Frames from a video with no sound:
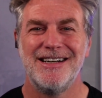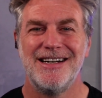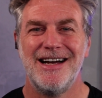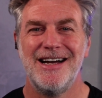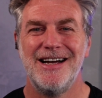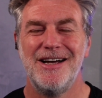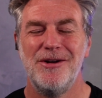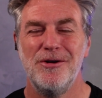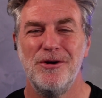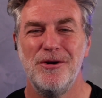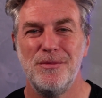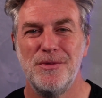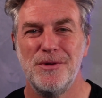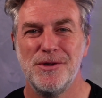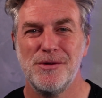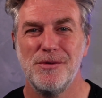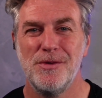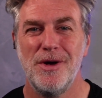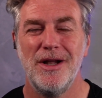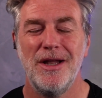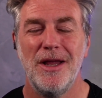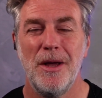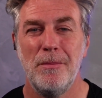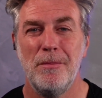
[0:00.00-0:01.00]
I hope as
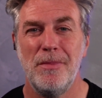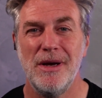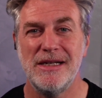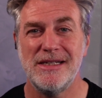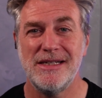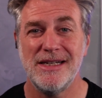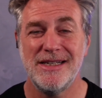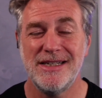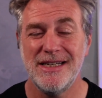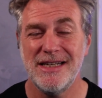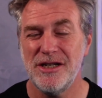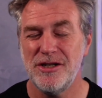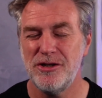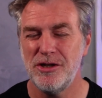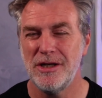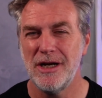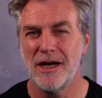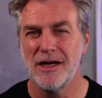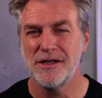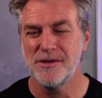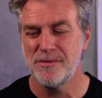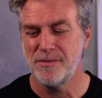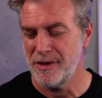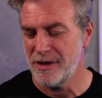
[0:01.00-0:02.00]
well, a better teaching
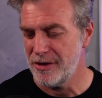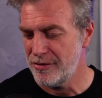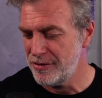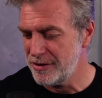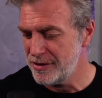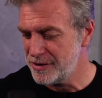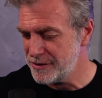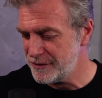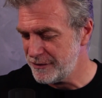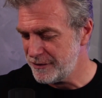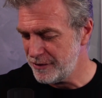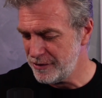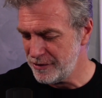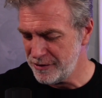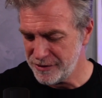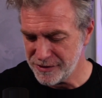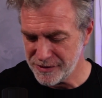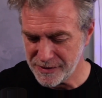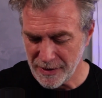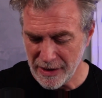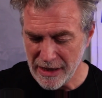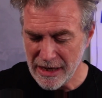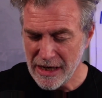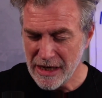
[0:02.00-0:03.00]
experience for
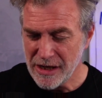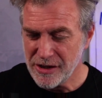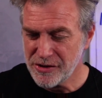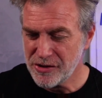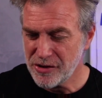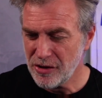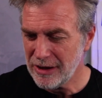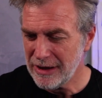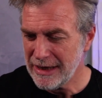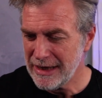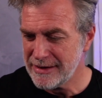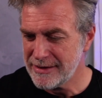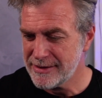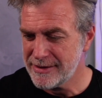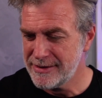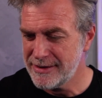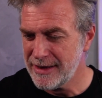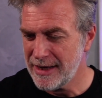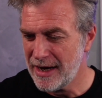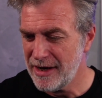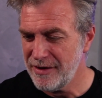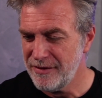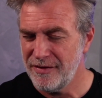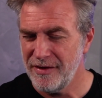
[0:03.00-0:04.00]
us. So let's
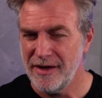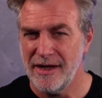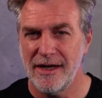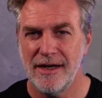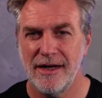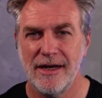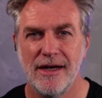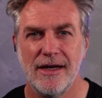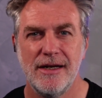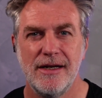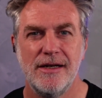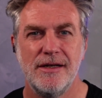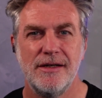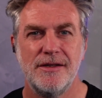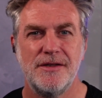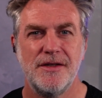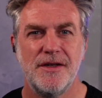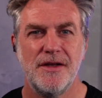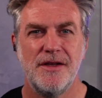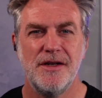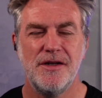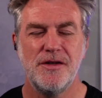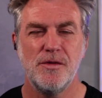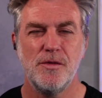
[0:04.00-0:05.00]
dive in
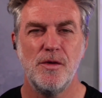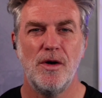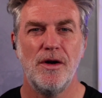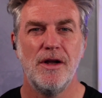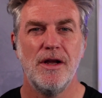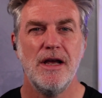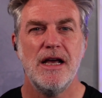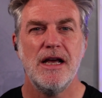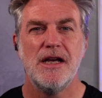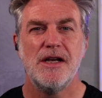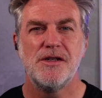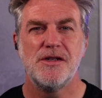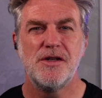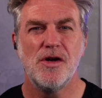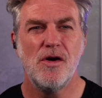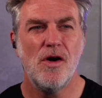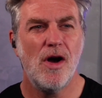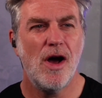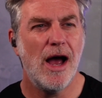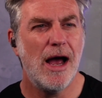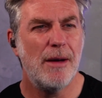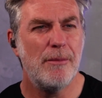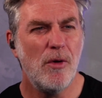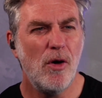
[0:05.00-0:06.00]
to this one. So
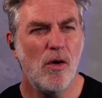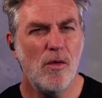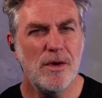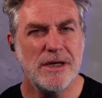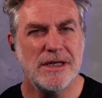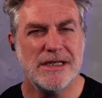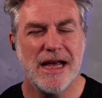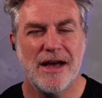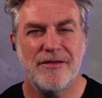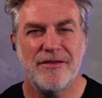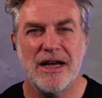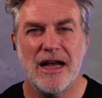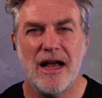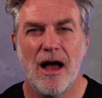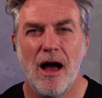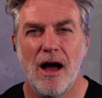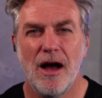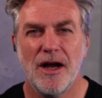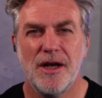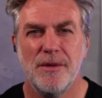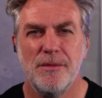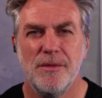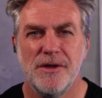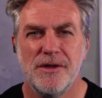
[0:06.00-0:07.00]
I'm always having
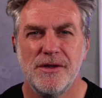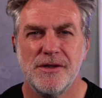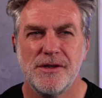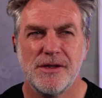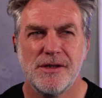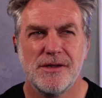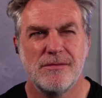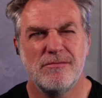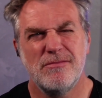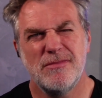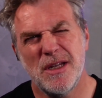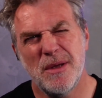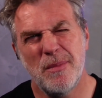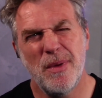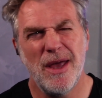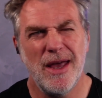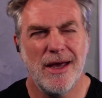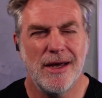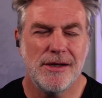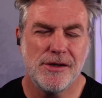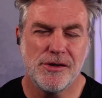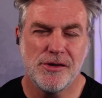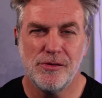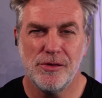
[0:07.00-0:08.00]
arguments,
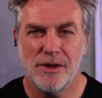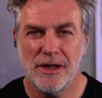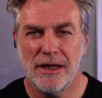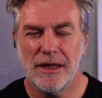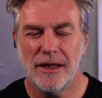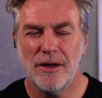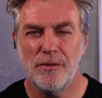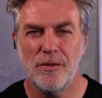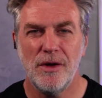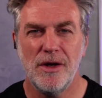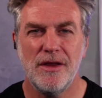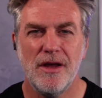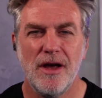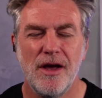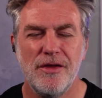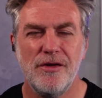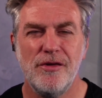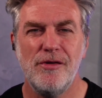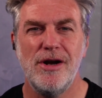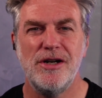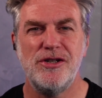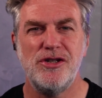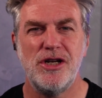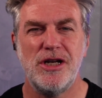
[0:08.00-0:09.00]
debates really, with
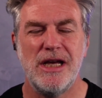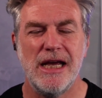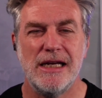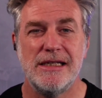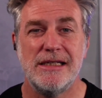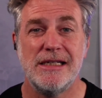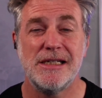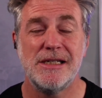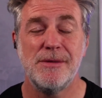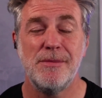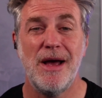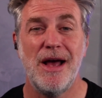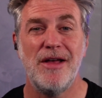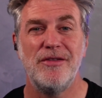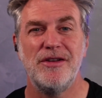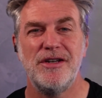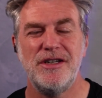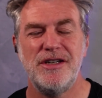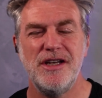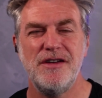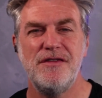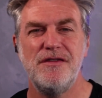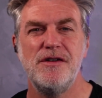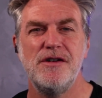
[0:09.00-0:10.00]
other educators about the
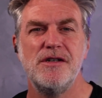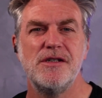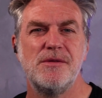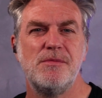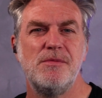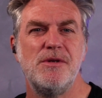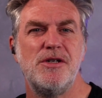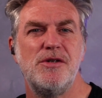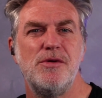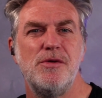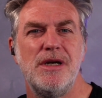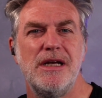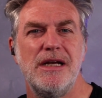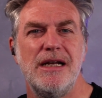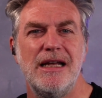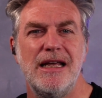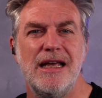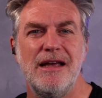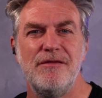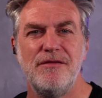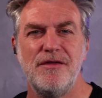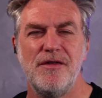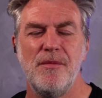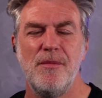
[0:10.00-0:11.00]
difference between
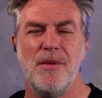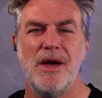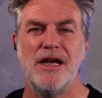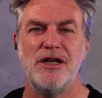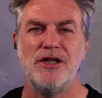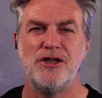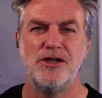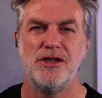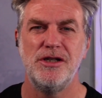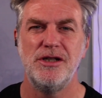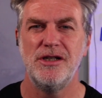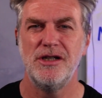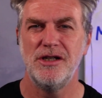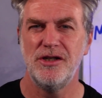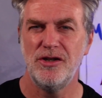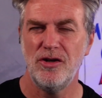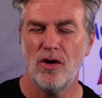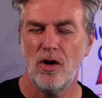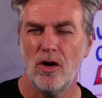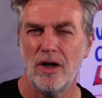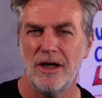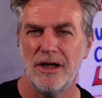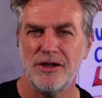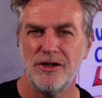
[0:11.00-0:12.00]
information and
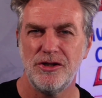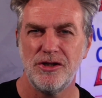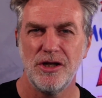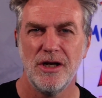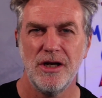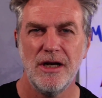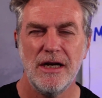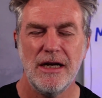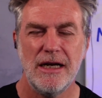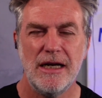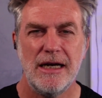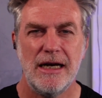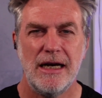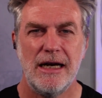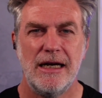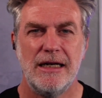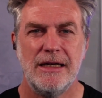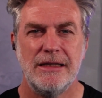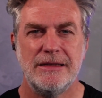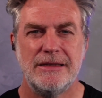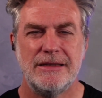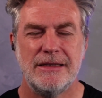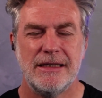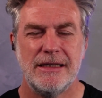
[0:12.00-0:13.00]
knowledge.
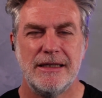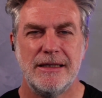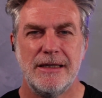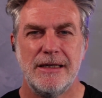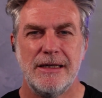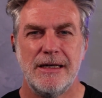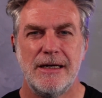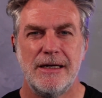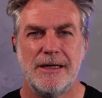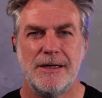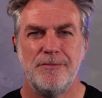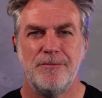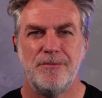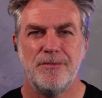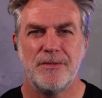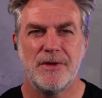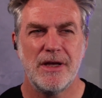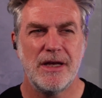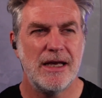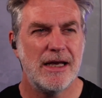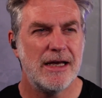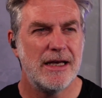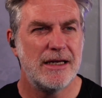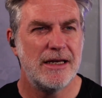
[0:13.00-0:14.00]
And,
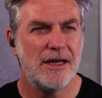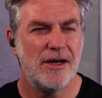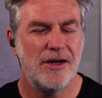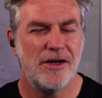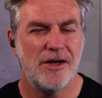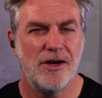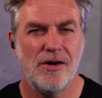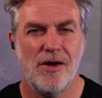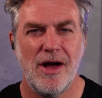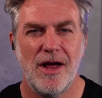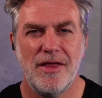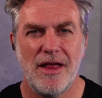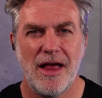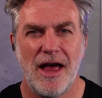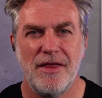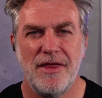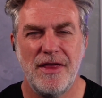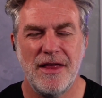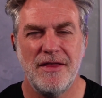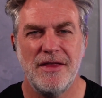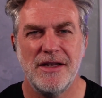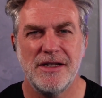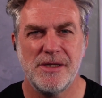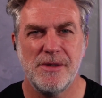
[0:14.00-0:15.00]
I
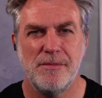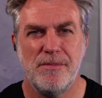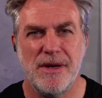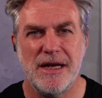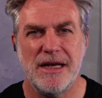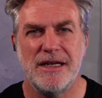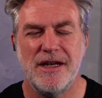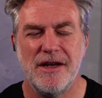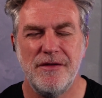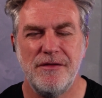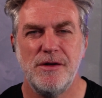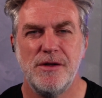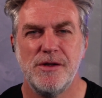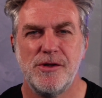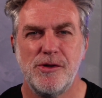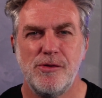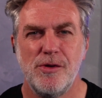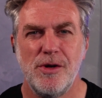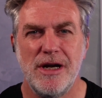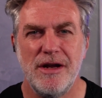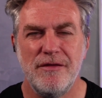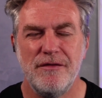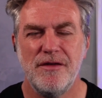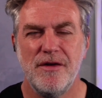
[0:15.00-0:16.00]
think there's a big difference
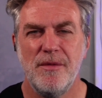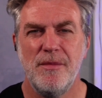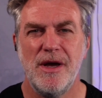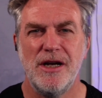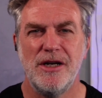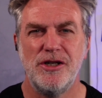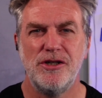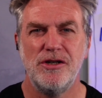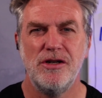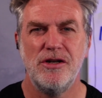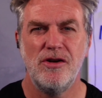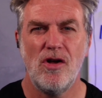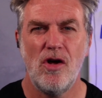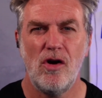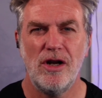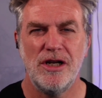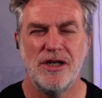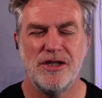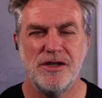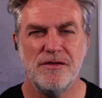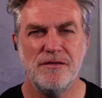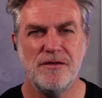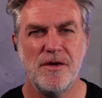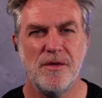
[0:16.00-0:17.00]
between information and
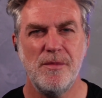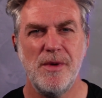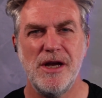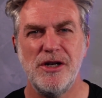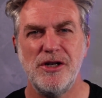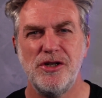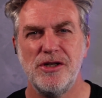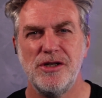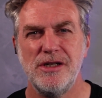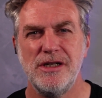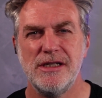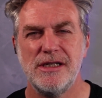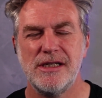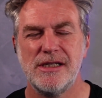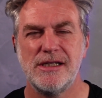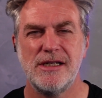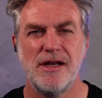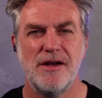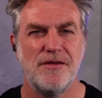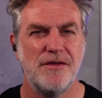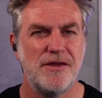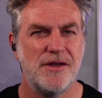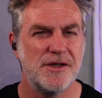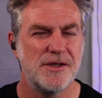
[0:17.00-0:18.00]
knowledge. Information is
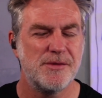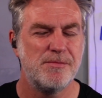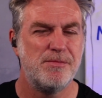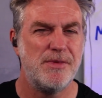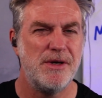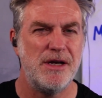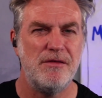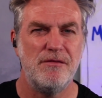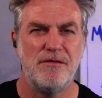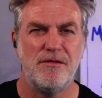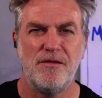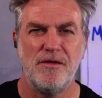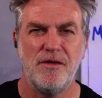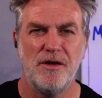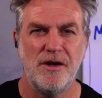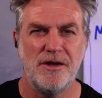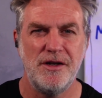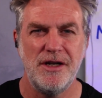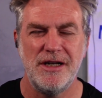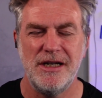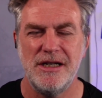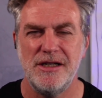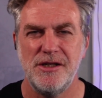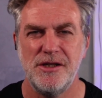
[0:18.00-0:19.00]
stuff that's being
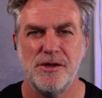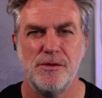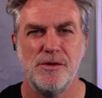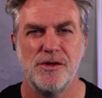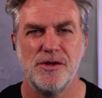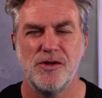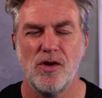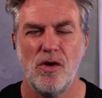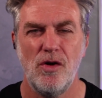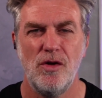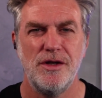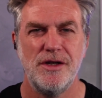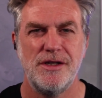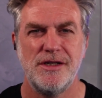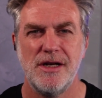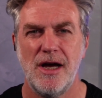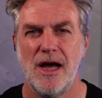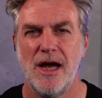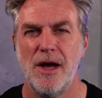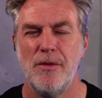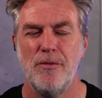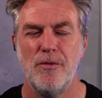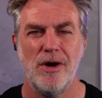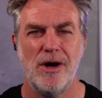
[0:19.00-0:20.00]
flooded into us all the
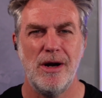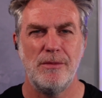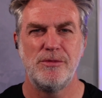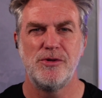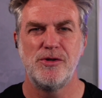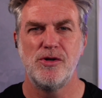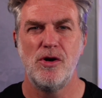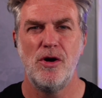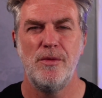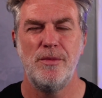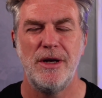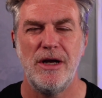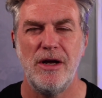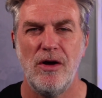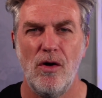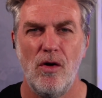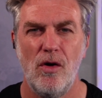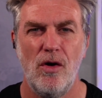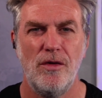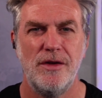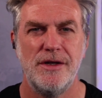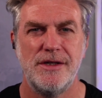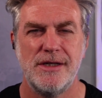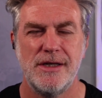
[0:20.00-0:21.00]
time. We're absorbing it
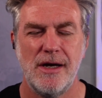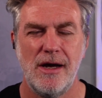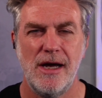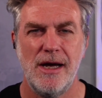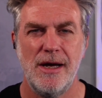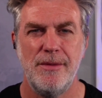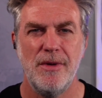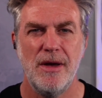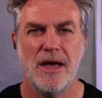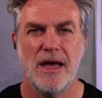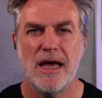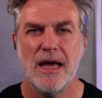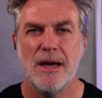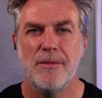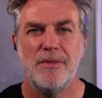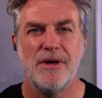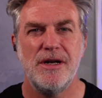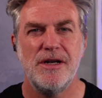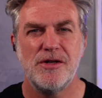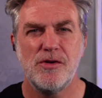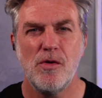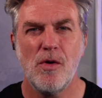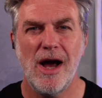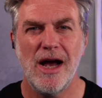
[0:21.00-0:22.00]
all the time, but
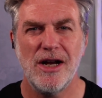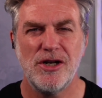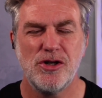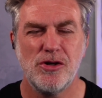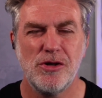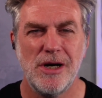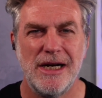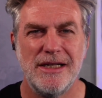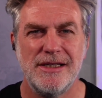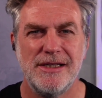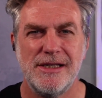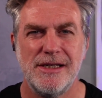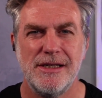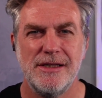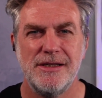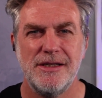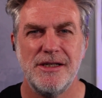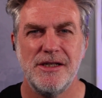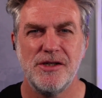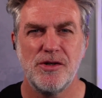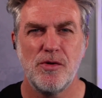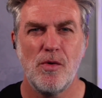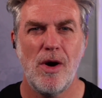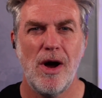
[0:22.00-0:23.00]
it's quite transient.
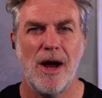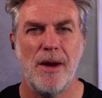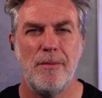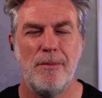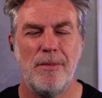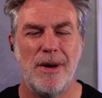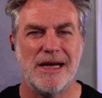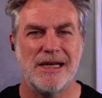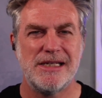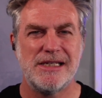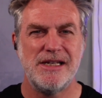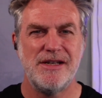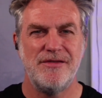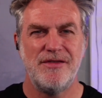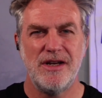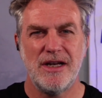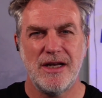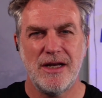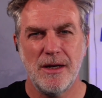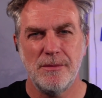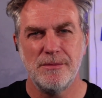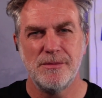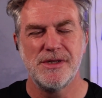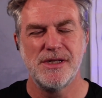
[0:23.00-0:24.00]
It's quite passive. It
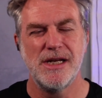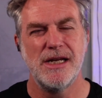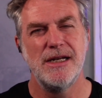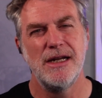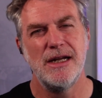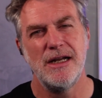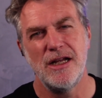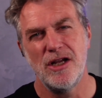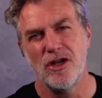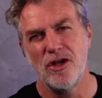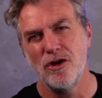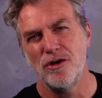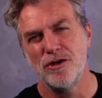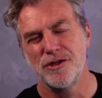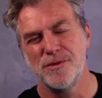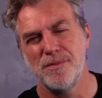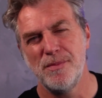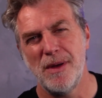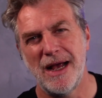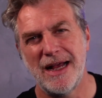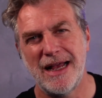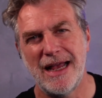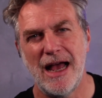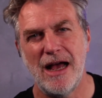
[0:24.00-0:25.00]
comes in and it goes
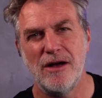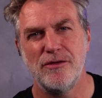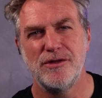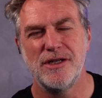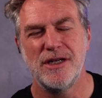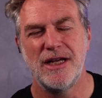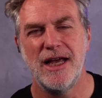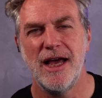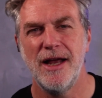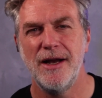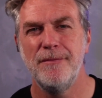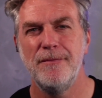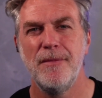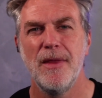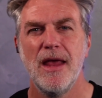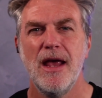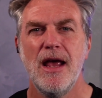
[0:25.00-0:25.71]
back out again.